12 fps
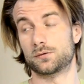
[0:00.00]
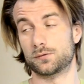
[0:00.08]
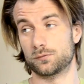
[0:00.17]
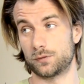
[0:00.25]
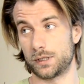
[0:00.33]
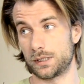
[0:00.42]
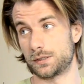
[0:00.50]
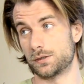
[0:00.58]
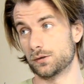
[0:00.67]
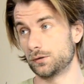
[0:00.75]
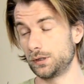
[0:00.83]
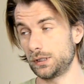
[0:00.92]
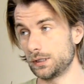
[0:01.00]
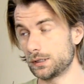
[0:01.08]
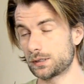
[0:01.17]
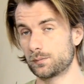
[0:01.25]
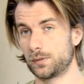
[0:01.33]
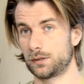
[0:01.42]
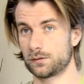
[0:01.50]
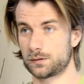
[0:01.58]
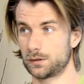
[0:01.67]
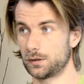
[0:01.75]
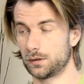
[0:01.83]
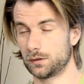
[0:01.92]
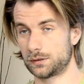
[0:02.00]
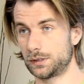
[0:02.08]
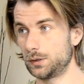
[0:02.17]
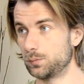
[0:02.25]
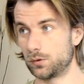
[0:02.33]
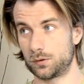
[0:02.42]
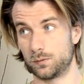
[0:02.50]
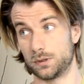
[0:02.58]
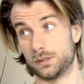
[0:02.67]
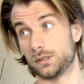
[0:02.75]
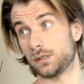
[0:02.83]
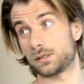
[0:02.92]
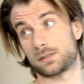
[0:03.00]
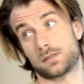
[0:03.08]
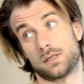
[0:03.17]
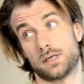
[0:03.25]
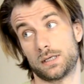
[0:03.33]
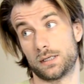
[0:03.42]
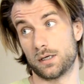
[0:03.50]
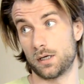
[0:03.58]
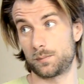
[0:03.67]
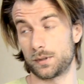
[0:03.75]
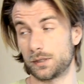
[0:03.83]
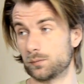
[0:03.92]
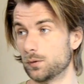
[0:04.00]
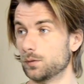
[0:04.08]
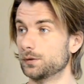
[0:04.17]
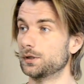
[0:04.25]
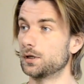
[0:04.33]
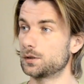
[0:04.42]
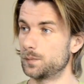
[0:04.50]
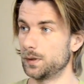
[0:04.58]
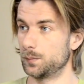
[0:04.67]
to raise your knees because the seat board will not slide up, it will not be